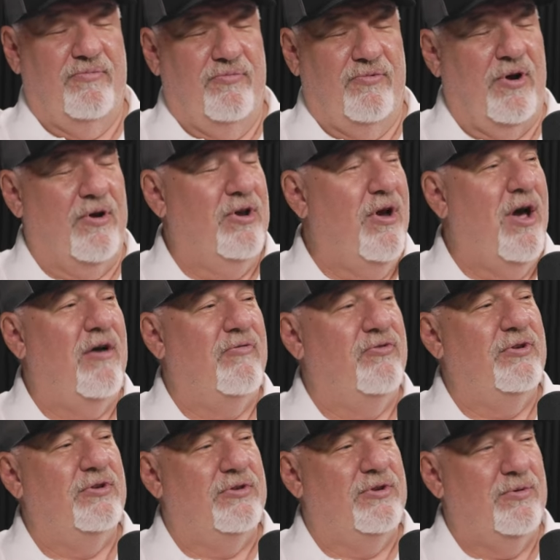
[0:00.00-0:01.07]
very
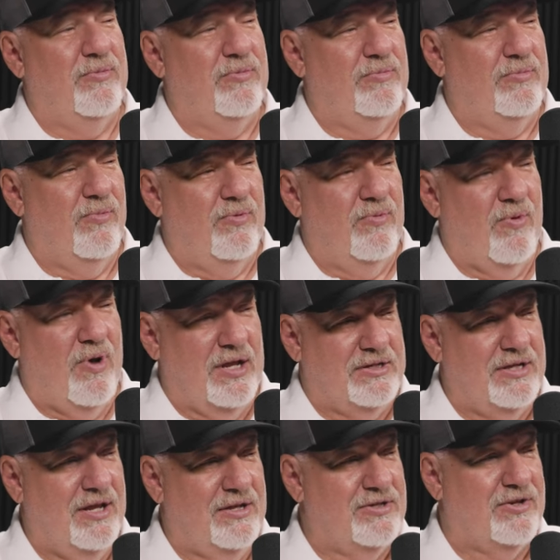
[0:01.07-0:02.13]
often to
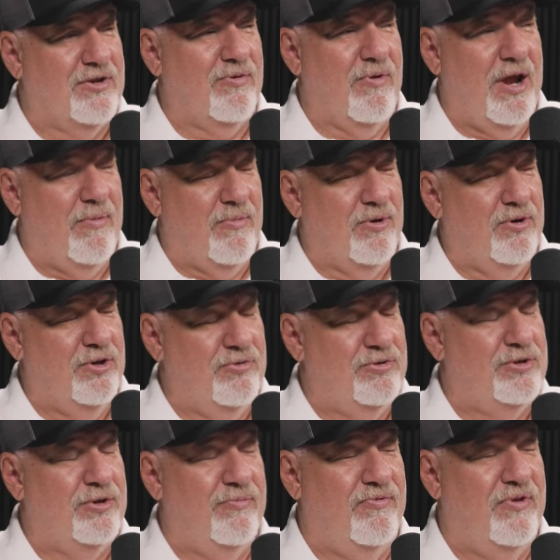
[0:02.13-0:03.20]
watch Instagram yeah, or yeah.
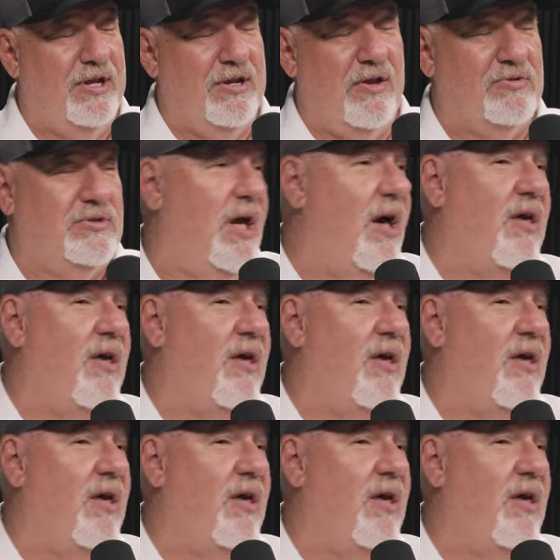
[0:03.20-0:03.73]
YouTube videos